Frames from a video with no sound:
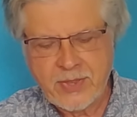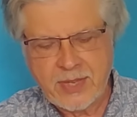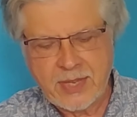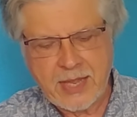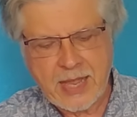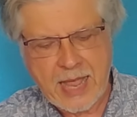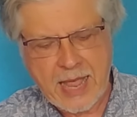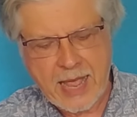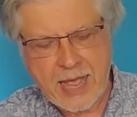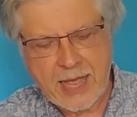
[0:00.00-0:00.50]

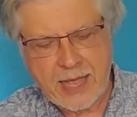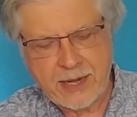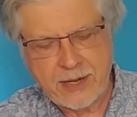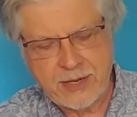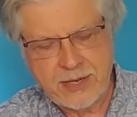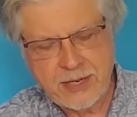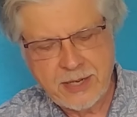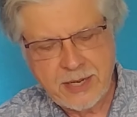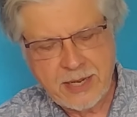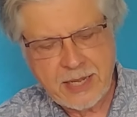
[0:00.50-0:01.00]

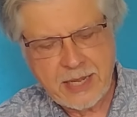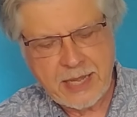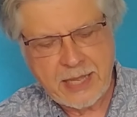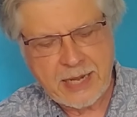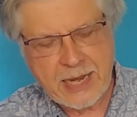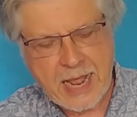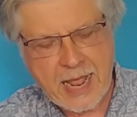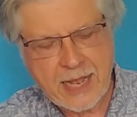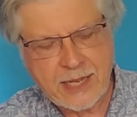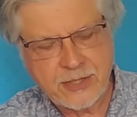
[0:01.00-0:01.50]
and it
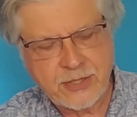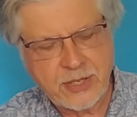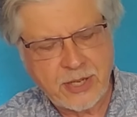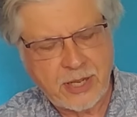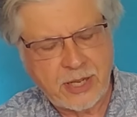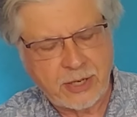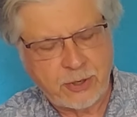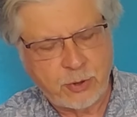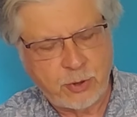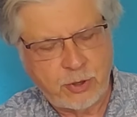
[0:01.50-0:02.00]
has
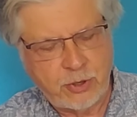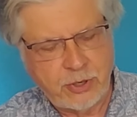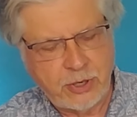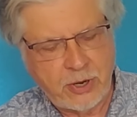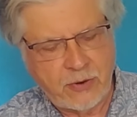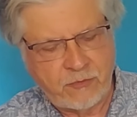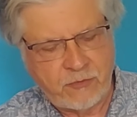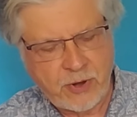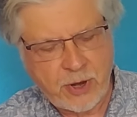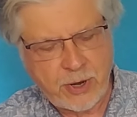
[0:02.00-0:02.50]
a
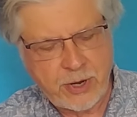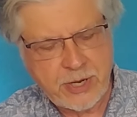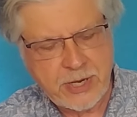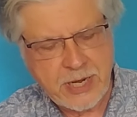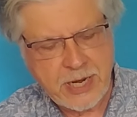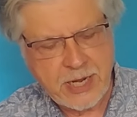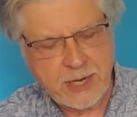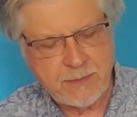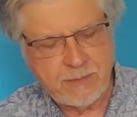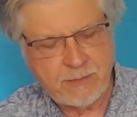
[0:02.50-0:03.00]
very
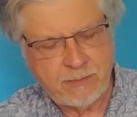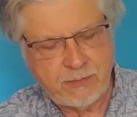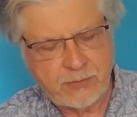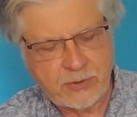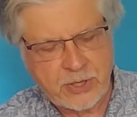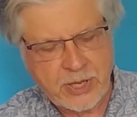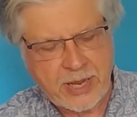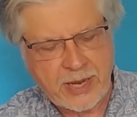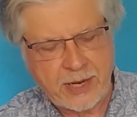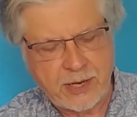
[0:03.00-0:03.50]
neat
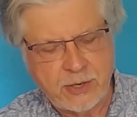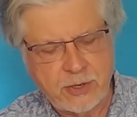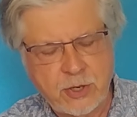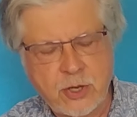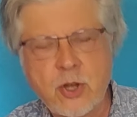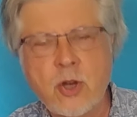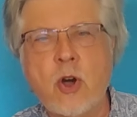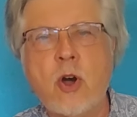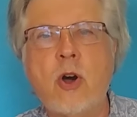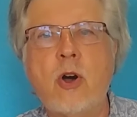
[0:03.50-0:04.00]
thing
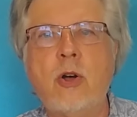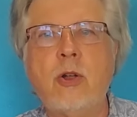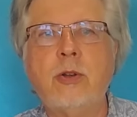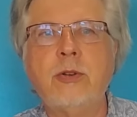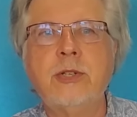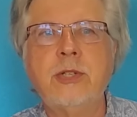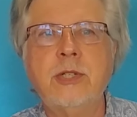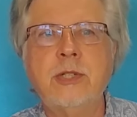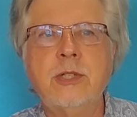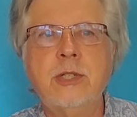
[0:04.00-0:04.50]

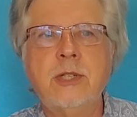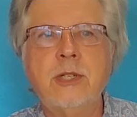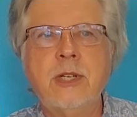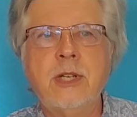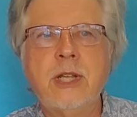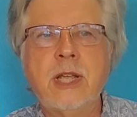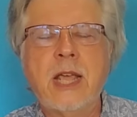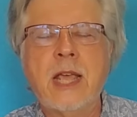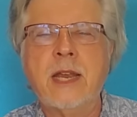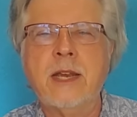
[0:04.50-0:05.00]
called
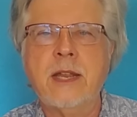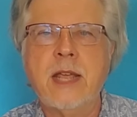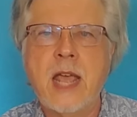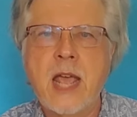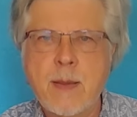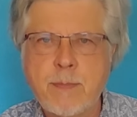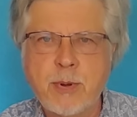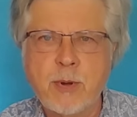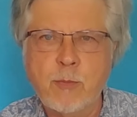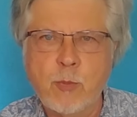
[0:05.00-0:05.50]
an
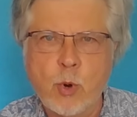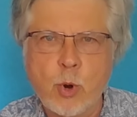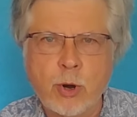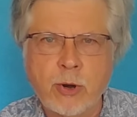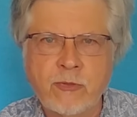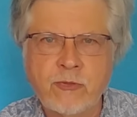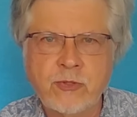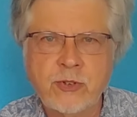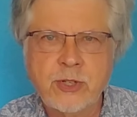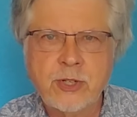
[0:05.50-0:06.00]

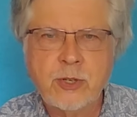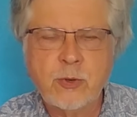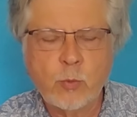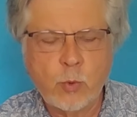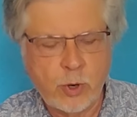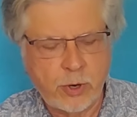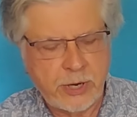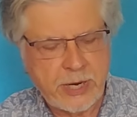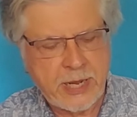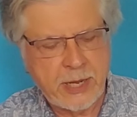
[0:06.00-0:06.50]
epimorph,
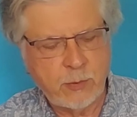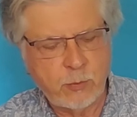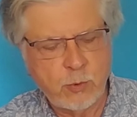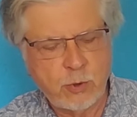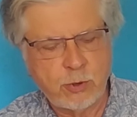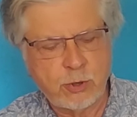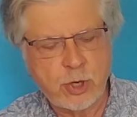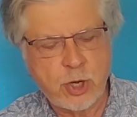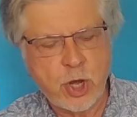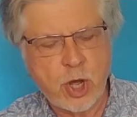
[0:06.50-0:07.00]
where it
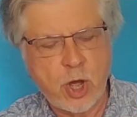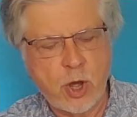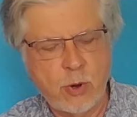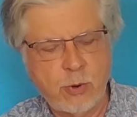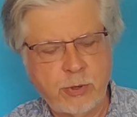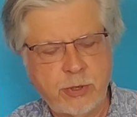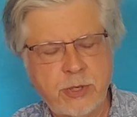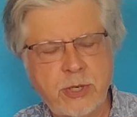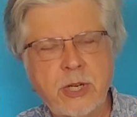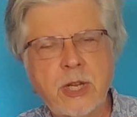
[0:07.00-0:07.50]
will
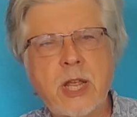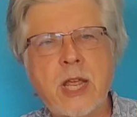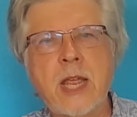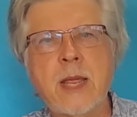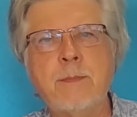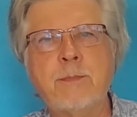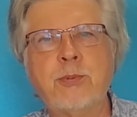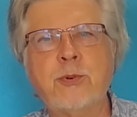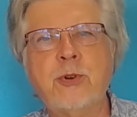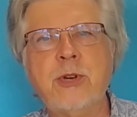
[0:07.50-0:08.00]
coat a
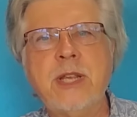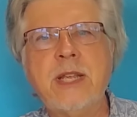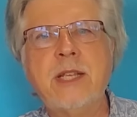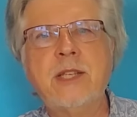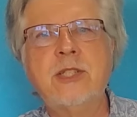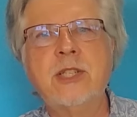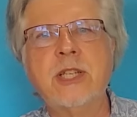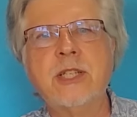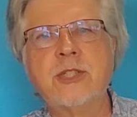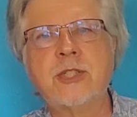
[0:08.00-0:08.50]

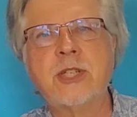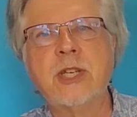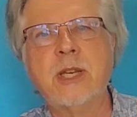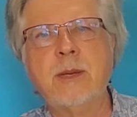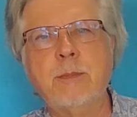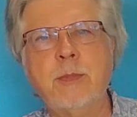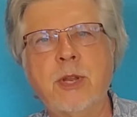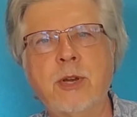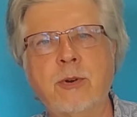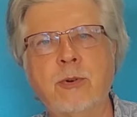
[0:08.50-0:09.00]

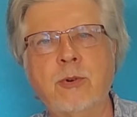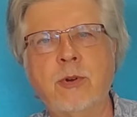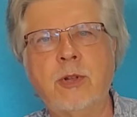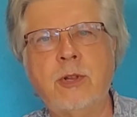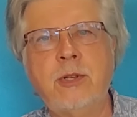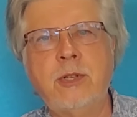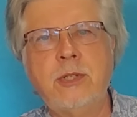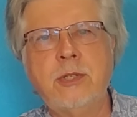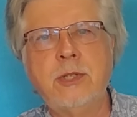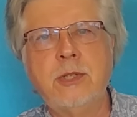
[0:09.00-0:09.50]
pre-existing
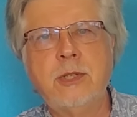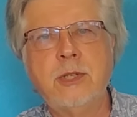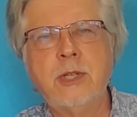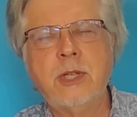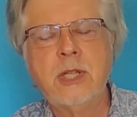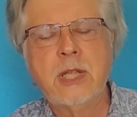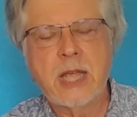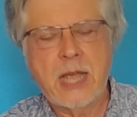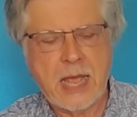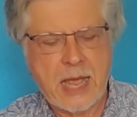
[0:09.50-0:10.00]
mineral,
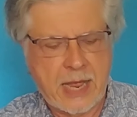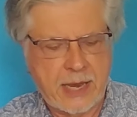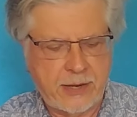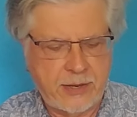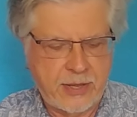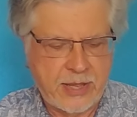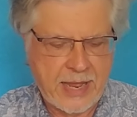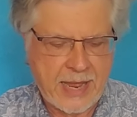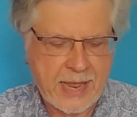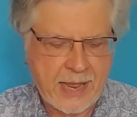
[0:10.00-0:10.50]
and
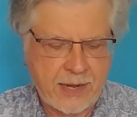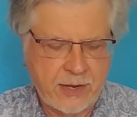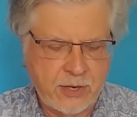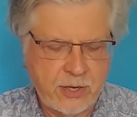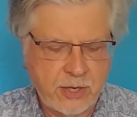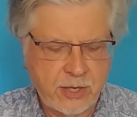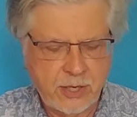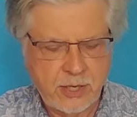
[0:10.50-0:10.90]
then